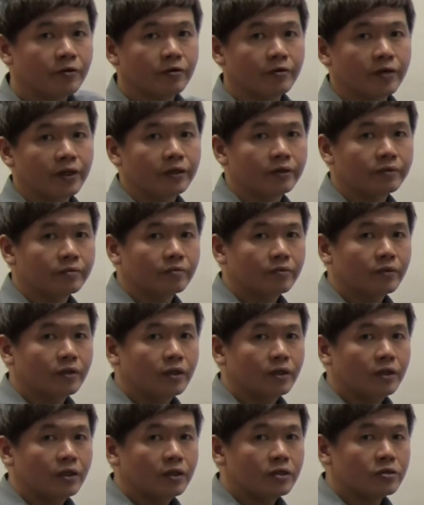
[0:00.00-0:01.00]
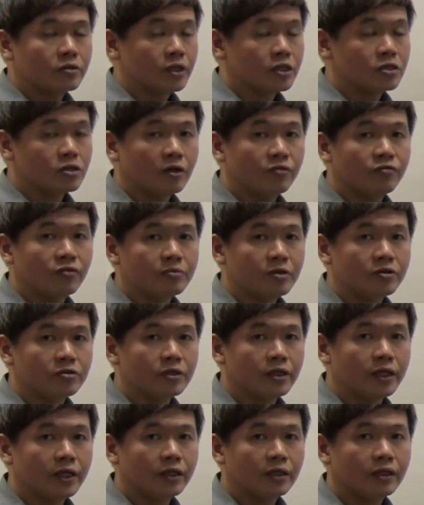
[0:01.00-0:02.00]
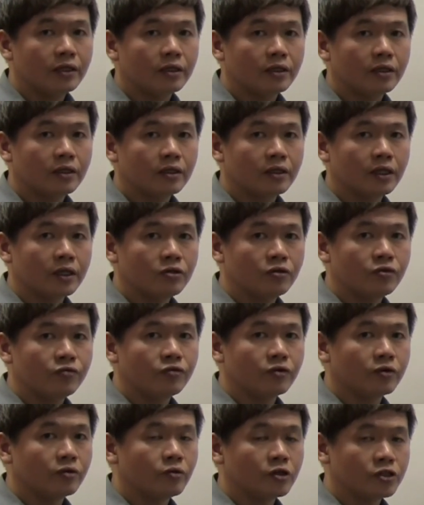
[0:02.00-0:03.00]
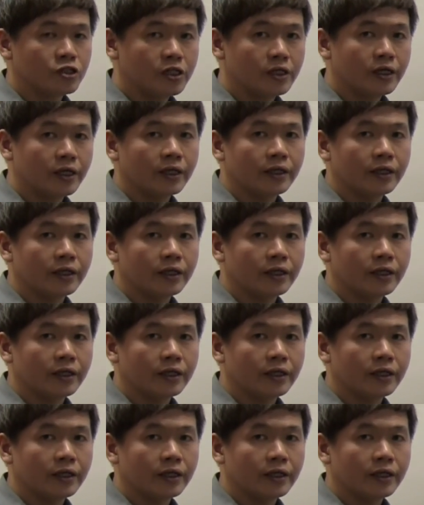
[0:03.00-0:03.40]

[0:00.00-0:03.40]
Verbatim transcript: Alright, so that's all for me today. Thank you for watching,